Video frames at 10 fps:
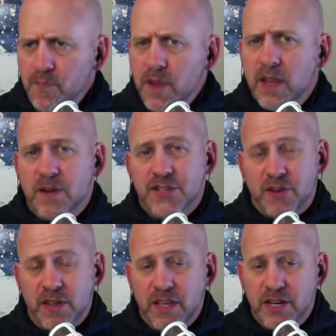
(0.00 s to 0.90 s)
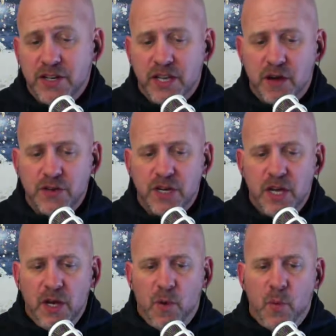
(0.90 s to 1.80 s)
A strength and conditioning coach
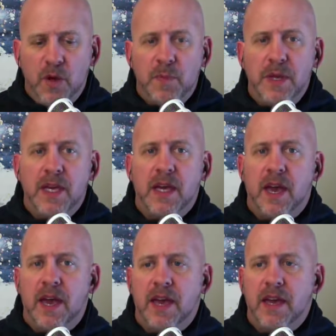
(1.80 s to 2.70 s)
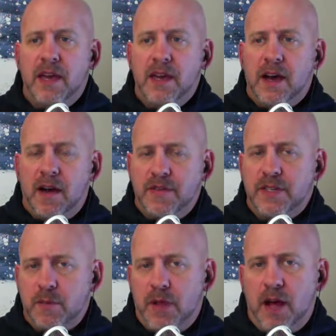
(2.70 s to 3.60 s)
will
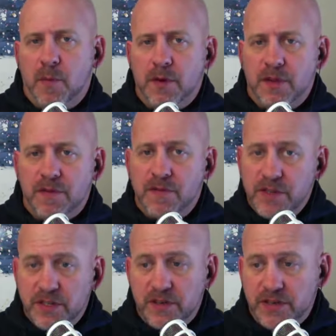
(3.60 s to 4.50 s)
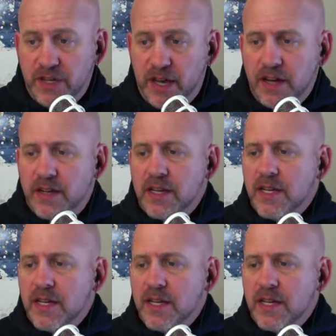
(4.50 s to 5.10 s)
obviously will help with your physical side.